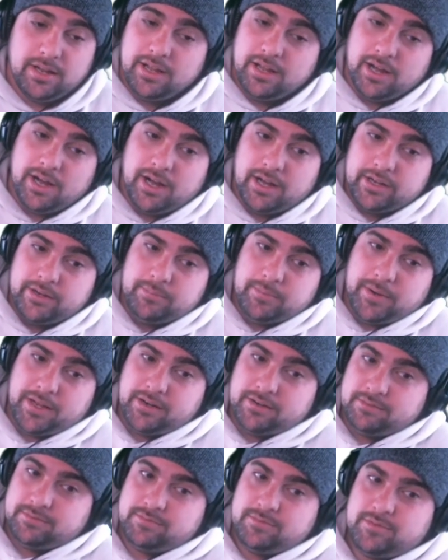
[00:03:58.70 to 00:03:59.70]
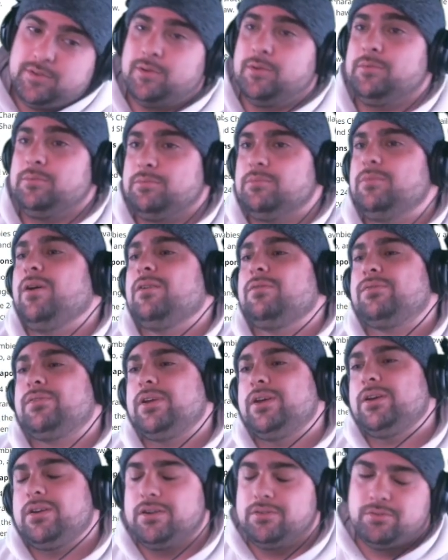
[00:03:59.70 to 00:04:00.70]
So
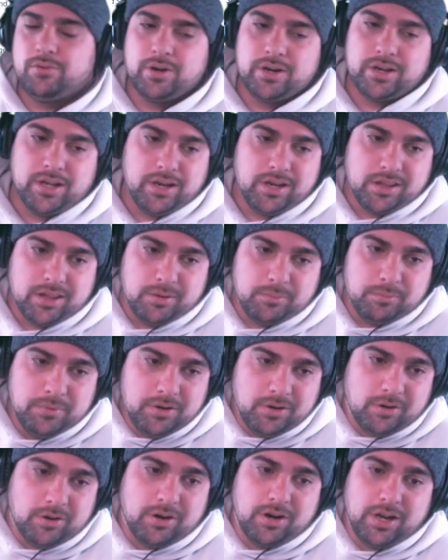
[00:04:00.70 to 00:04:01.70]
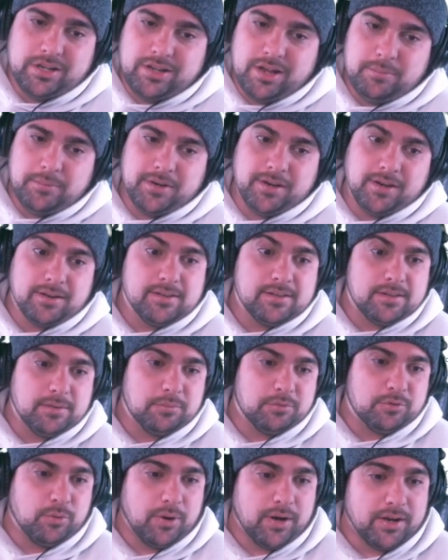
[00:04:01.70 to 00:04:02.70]
hopefully you can avoid getting them or attempting to get
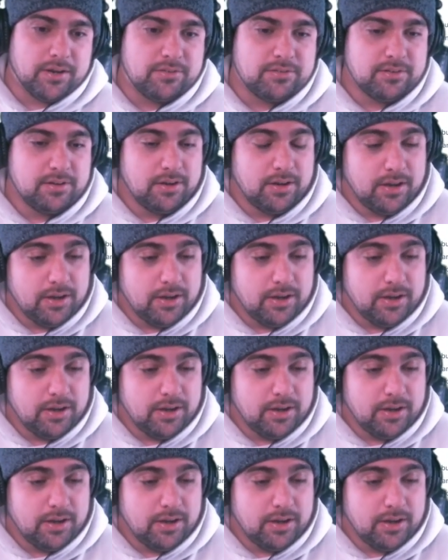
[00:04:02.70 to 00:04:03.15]
them twice.